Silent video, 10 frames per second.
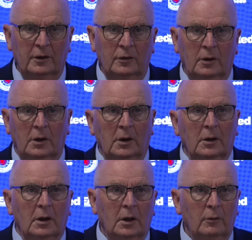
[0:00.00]

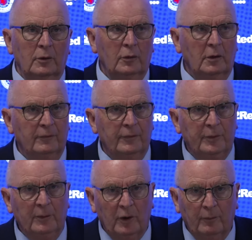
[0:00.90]
and we don't have
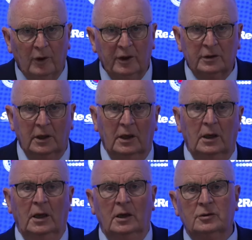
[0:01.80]
people in place
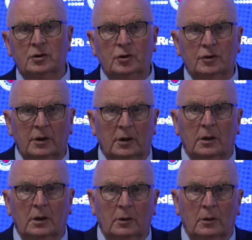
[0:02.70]
to execute it.